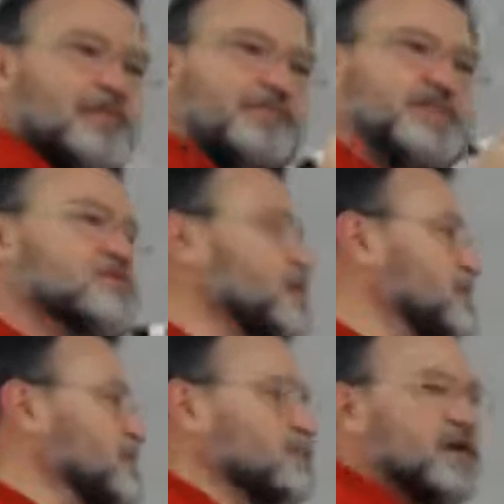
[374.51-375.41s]
The reason why
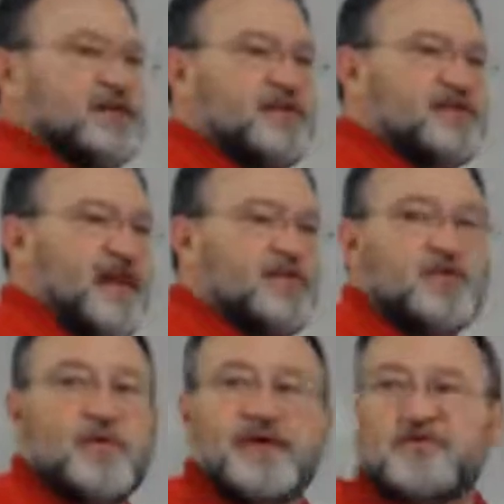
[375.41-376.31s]
we don't write it as
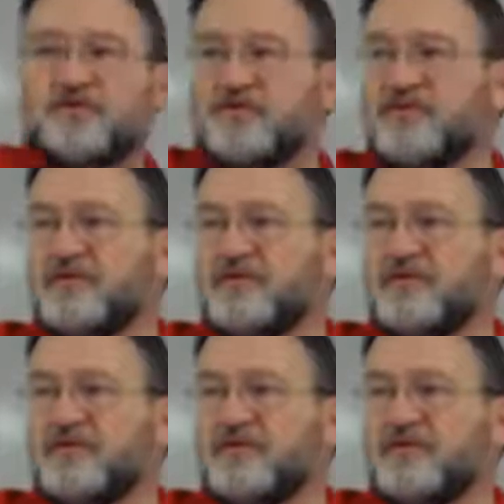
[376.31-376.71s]
HOH